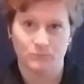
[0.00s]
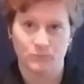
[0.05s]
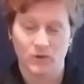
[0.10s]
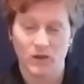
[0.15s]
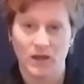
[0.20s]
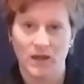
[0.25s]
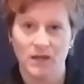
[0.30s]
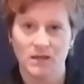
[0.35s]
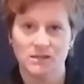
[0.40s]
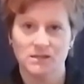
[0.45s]

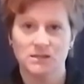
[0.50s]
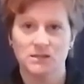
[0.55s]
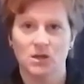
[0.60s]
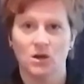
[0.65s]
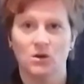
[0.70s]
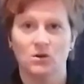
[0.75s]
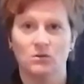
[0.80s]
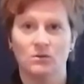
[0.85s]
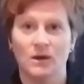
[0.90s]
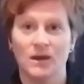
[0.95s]
Okay,
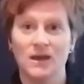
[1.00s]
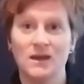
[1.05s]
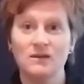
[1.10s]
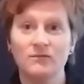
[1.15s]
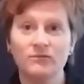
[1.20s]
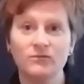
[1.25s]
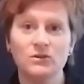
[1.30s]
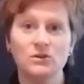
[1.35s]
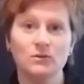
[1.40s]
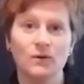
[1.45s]
so
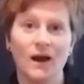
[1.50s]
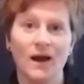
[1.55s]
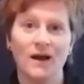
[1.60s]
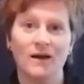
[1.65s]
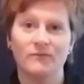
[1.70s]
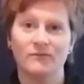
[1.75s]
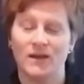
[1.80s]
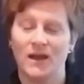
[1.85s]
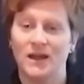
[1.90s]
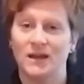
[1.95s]
if you
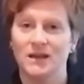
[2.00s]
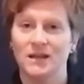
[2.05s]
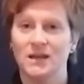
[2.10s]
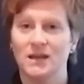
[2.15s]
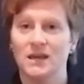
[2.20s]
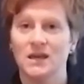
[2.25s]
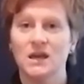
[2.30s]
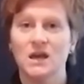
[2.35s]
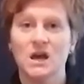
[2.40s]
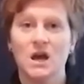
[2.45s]
have
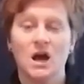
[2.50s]
any